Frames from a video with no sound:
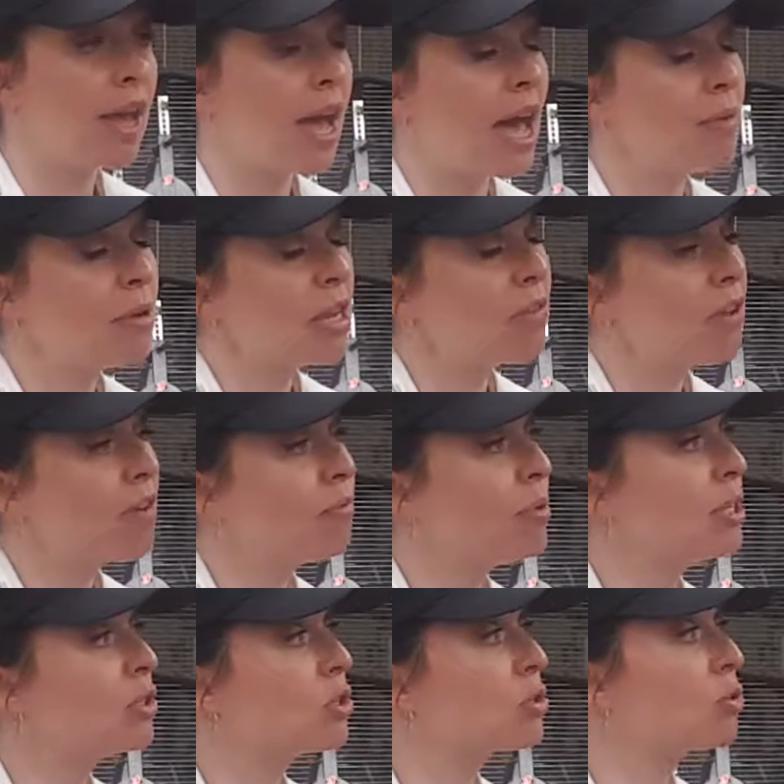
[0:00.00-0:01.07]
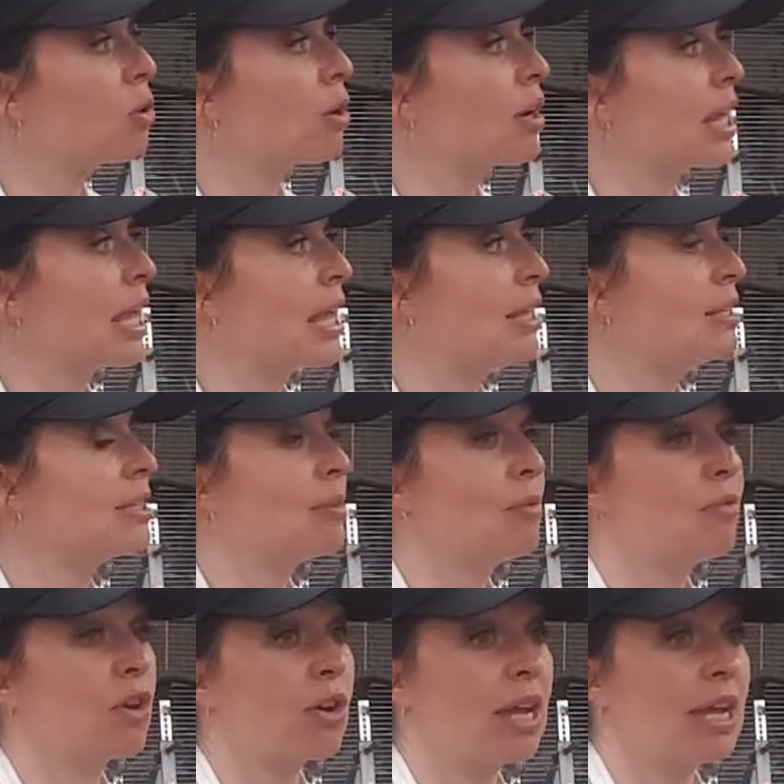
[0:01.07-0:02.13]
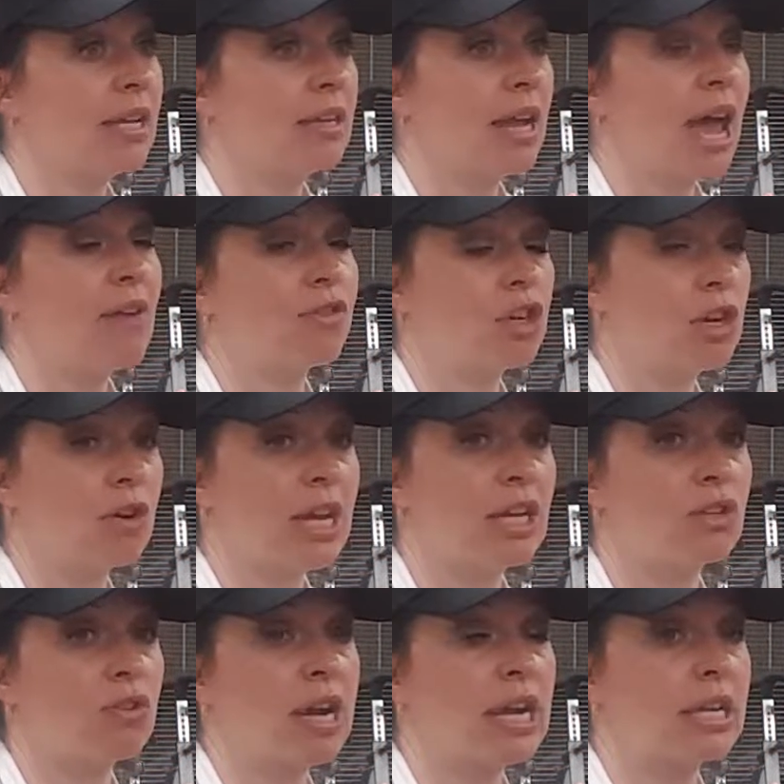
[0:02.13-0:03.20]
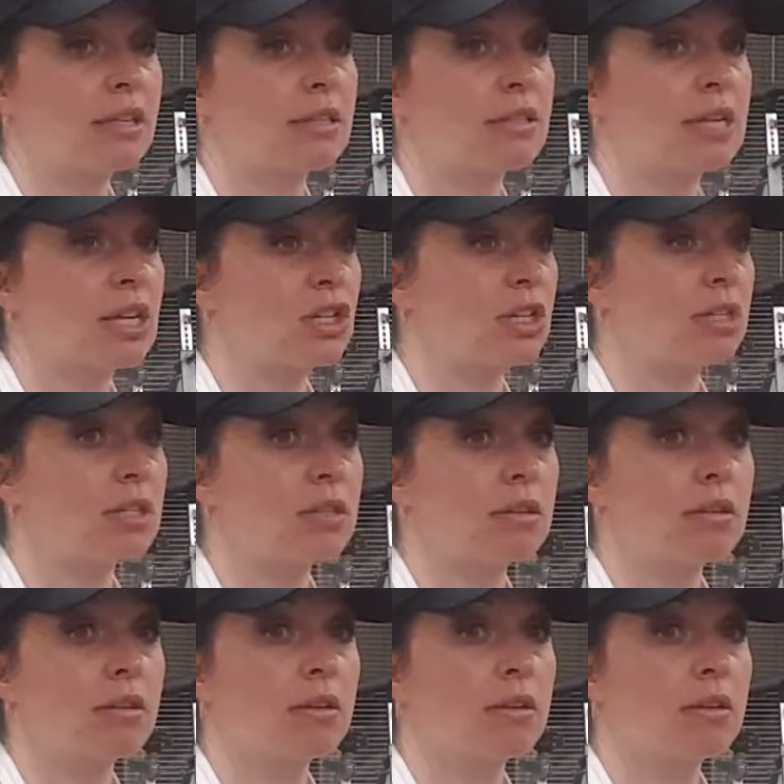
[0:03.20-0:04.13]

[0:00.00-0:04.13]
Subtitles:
How many of you have been sore in some of your HIIT, after your HIIT training sessions?